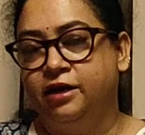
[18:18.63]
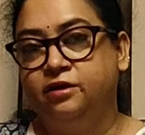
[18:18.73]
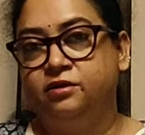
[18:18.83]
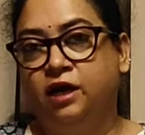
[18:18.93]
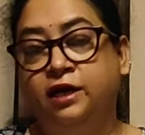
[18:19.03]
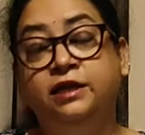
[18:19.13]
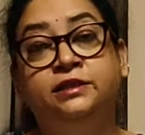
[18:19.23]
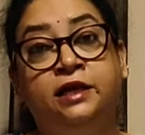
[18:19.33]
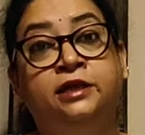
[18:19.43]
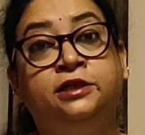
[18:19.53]

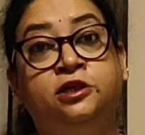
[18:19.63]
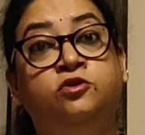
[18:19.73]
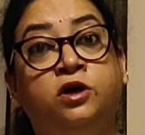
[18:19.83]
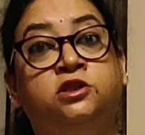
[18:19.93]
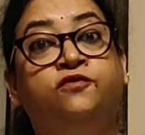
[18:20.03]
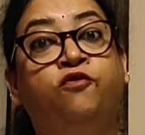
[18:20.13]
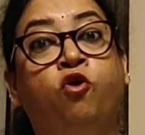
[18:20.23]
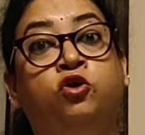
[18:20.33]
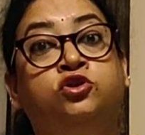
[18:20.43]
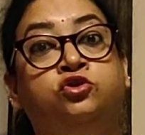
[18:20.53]
Interest generally
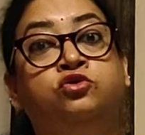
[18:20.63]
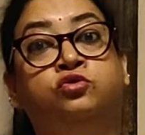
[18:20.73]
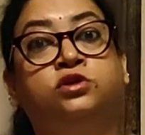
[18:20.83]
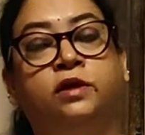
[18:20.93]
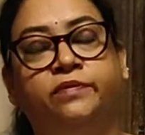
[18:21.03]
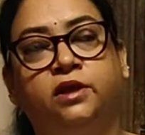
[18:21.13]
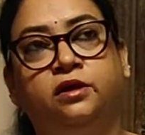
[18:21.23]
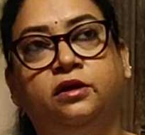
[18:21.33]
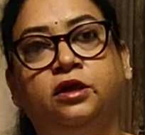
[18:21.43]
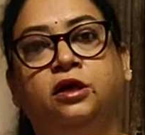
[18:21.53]
is there unless
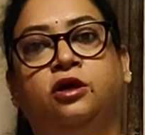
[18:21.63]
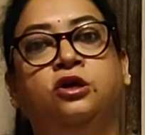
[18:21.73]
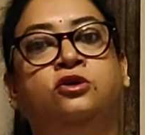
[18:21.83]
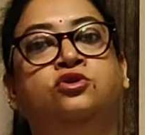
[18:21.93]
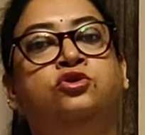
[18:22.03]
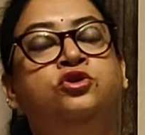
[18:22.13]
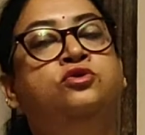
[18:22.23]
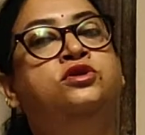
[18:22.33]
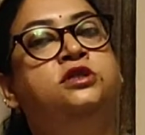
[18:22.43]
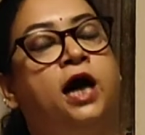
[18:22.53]
and until you are
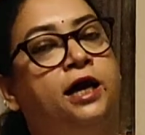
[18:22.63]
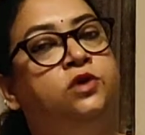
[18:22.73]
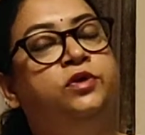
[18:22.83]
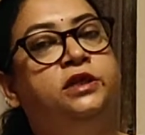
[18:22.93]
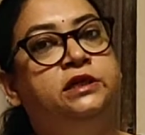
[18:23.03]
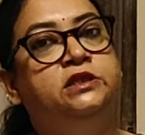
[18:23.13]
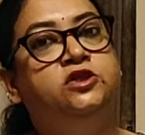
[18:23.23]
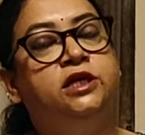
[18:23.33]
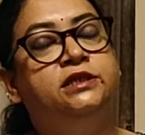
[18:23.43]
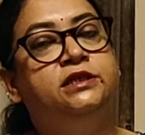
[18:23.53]
forced to do something.
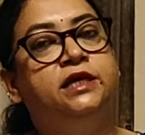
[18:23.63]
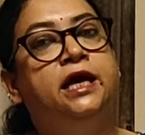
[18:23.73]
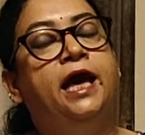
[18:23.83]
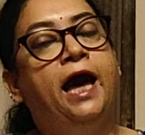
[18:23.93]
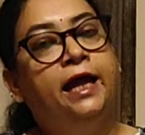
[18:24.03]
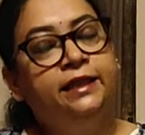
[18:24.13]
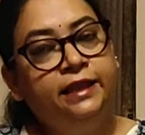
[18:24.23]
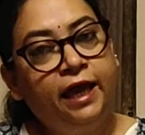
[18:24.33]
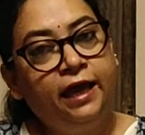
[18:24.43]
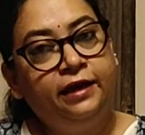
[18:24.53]
So
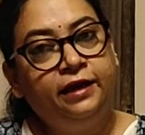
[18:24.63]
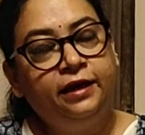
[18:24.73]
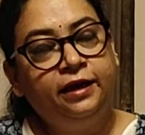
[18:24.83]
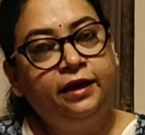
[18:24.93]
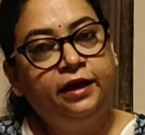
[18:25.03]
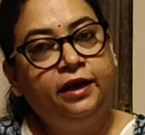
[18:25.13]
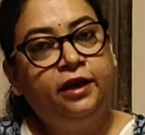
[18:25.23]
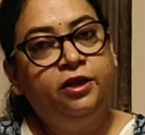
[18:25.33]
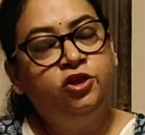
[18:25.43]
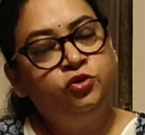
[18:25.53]
you start with
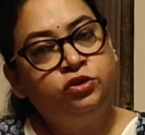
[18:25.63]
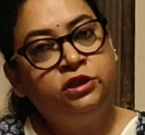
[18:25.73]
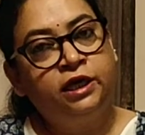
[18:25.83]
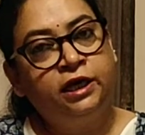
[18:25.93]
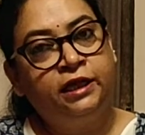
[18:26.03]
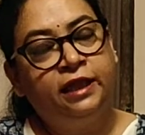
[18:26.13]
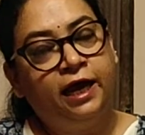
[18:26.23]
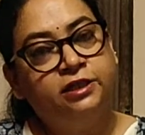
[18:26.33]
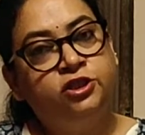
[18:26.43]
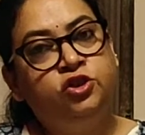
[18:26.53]
interest, and
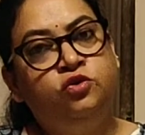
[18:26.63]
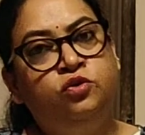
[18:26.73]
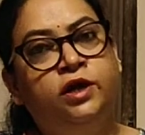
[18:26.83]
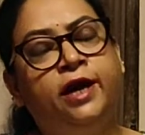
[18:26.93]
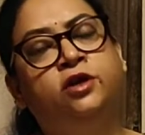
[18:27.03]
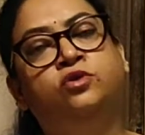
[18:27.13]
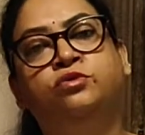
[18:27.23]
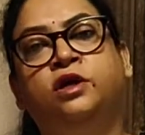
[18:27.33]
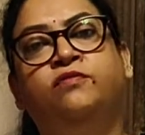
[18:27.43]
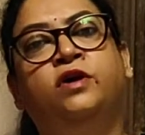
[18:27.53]
then
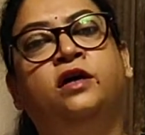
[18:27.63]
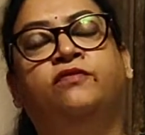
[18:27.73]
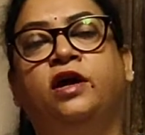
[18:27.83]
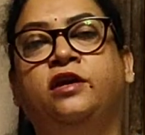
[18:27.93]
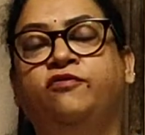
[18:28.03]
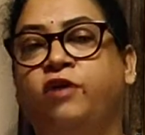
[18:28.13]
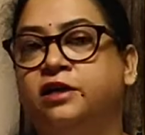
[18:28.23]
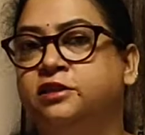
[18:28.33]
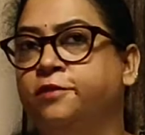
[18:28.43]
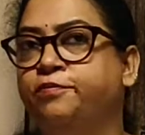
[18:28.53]
you see
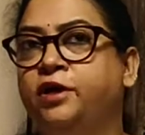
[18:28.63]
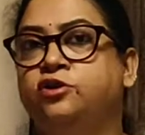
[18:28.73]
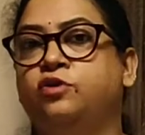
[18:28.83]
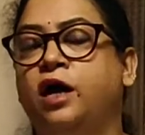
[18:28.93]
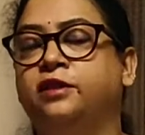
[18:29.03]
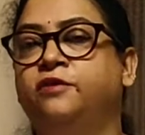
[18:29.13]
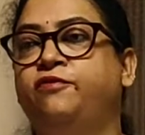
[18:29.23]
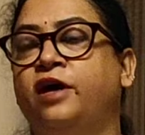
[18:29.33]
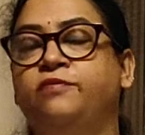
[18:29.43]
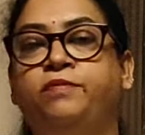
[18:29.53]
that you can do
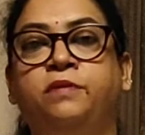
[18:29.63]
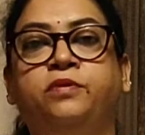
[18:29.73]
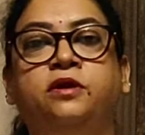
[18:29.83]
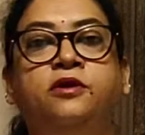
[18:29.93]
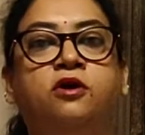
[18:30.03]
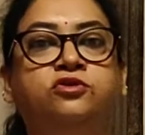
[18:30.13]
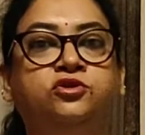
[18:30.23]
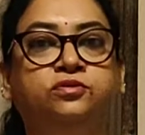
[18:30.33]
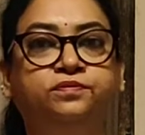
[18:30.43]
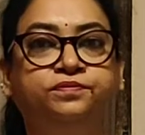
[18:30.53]
the work very
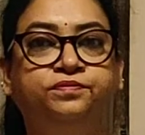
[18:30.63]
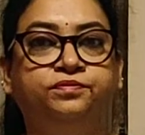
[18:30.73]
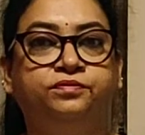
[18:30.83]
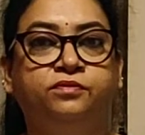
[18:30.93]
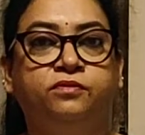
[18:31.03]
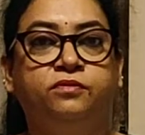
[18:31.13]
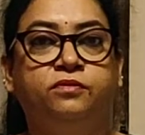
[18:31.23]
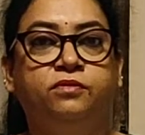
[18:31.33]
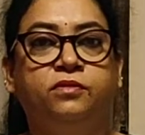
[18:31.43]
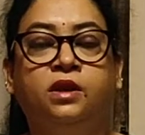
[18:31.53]
fast compared to other
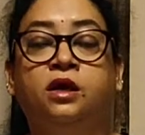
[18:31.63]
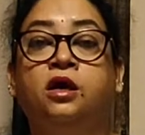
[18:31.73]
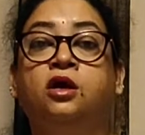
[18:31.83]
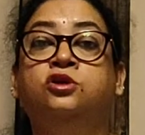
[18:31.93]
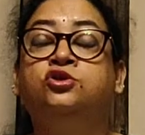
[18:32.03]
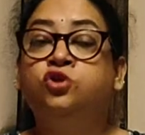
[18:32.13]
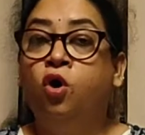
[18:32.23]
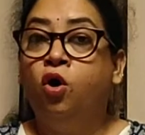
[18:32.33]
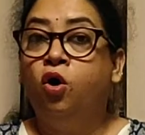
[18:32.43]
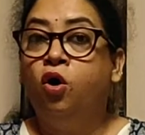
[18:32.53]
5 people around you.